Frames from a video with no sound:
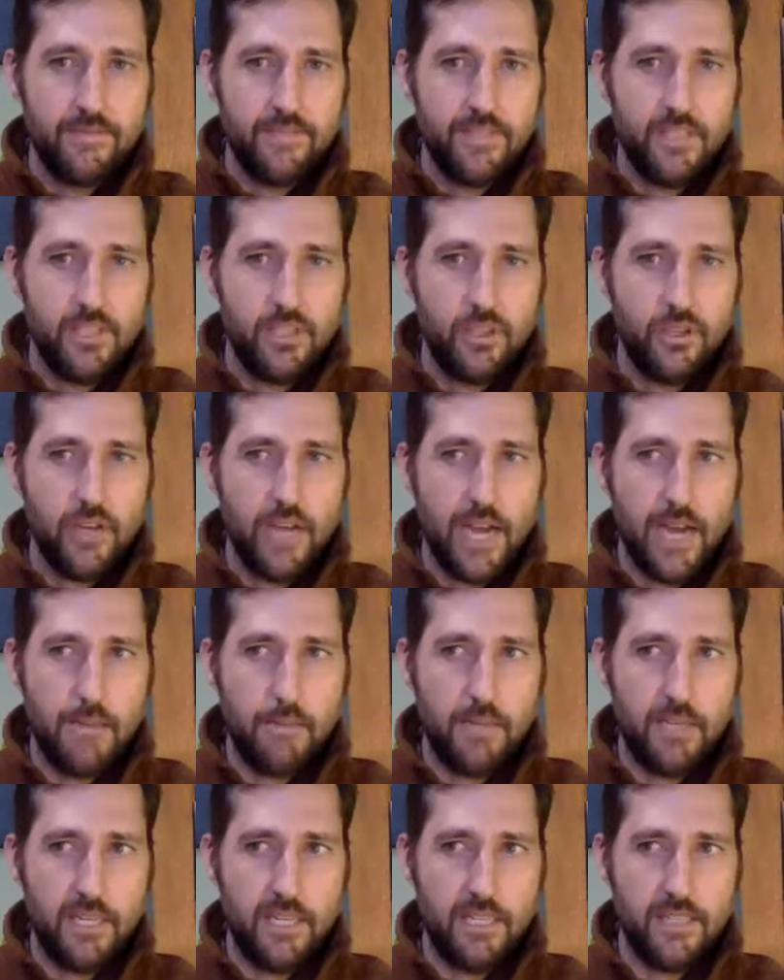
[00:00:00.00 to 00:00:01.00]
that your
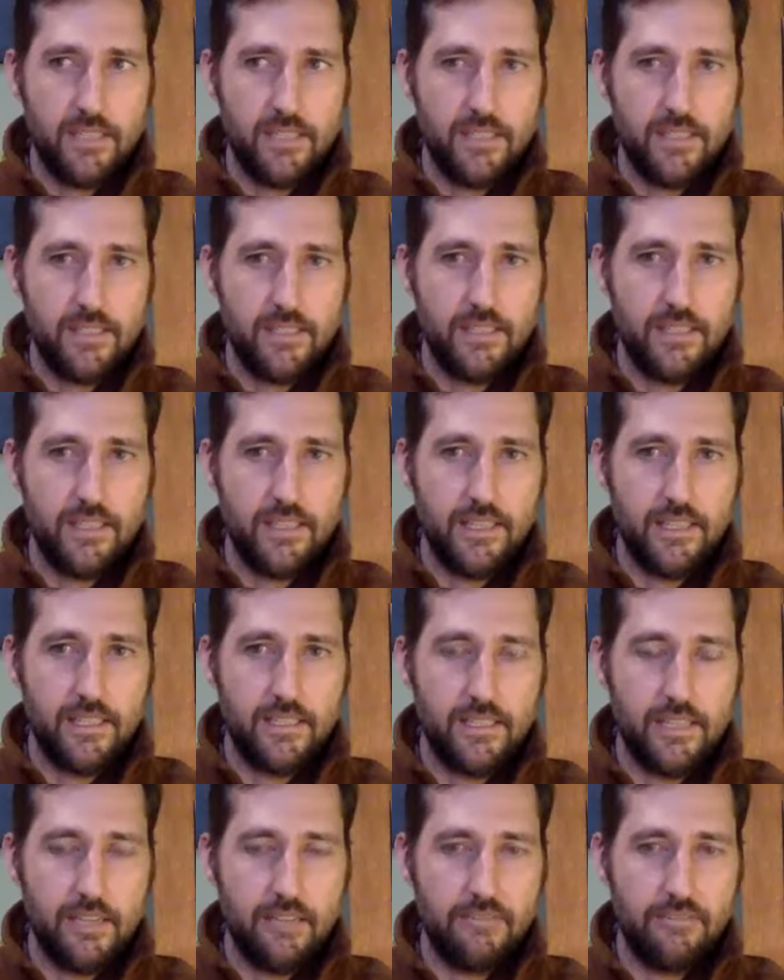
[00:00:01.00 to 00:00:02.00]
happiness and
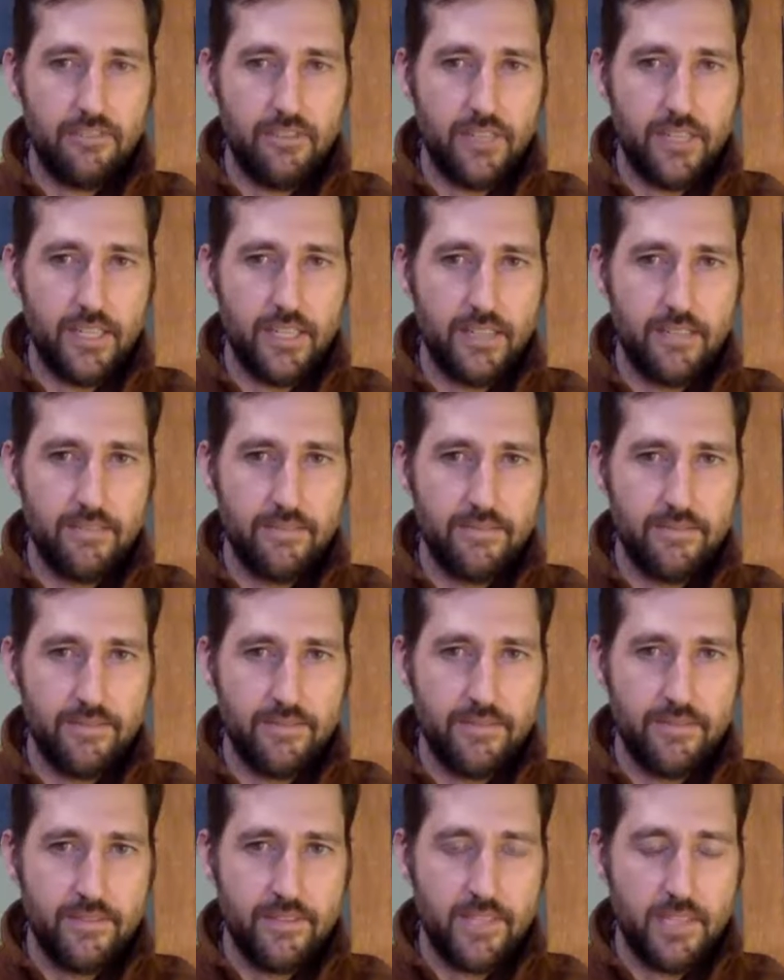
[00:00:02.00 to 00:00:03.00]
suffering
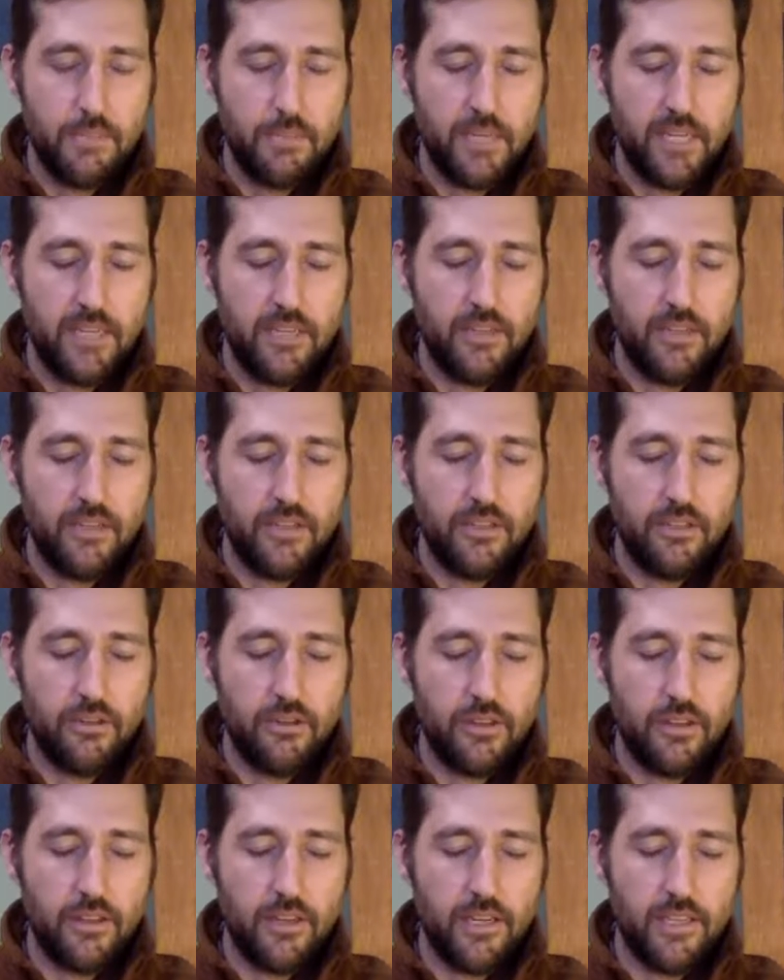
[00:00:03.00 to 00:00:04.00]
depend on
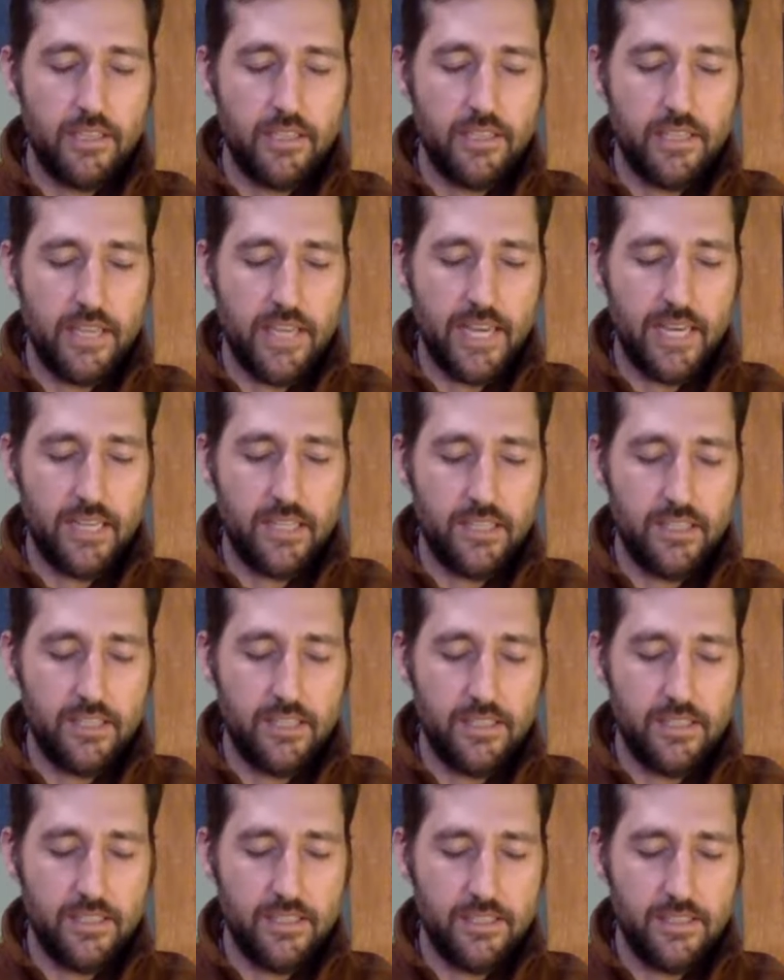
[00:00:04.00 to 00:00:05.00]
your thoughts and
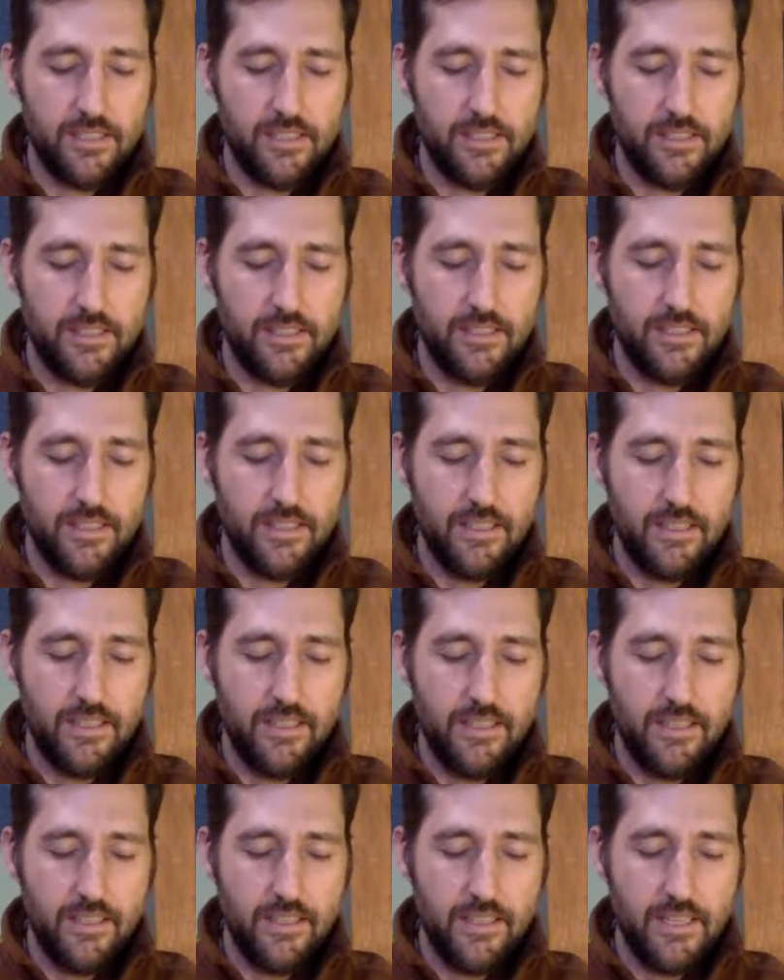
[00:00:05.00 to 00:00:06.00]
actions,
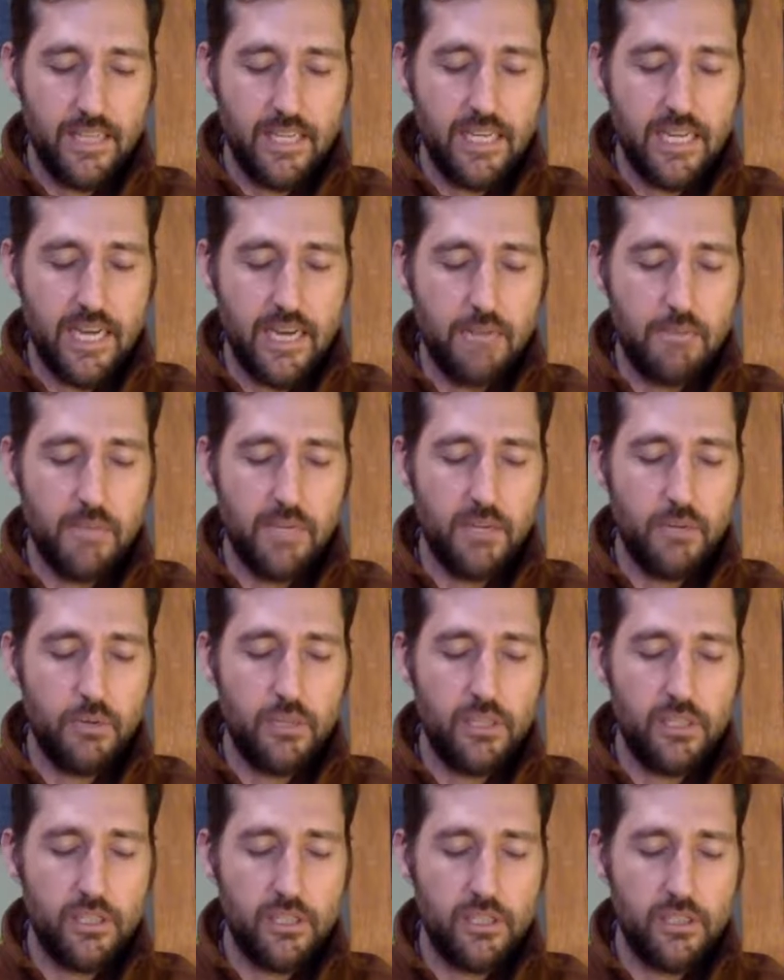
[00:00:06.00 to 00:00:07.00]
and not my
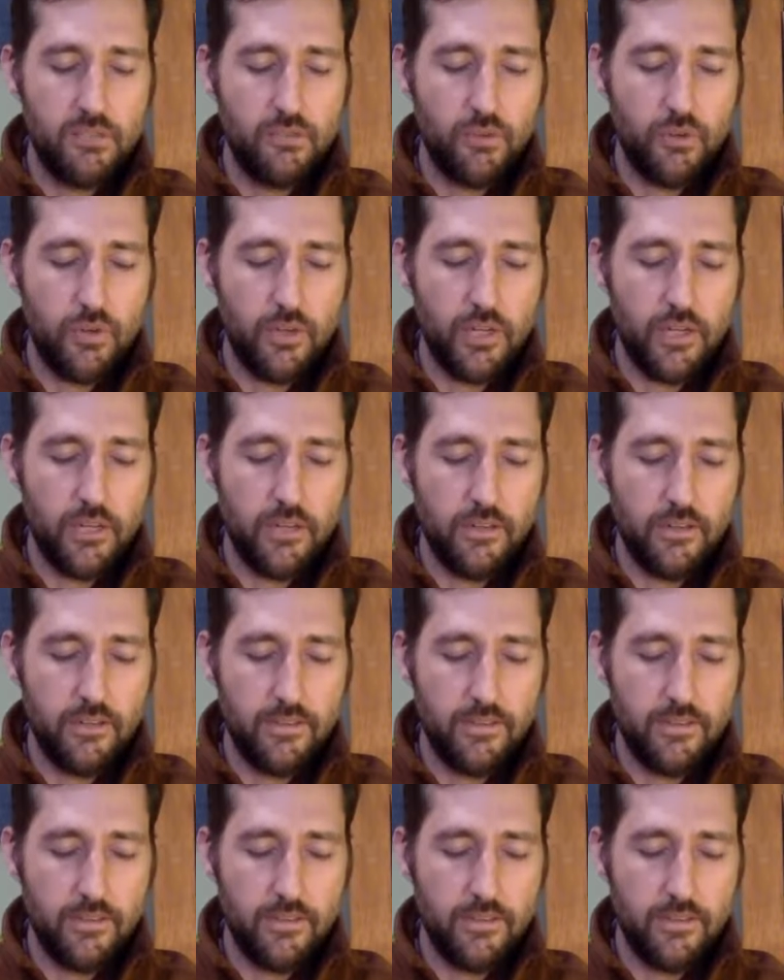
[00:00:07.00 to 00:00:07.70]
wishes for you.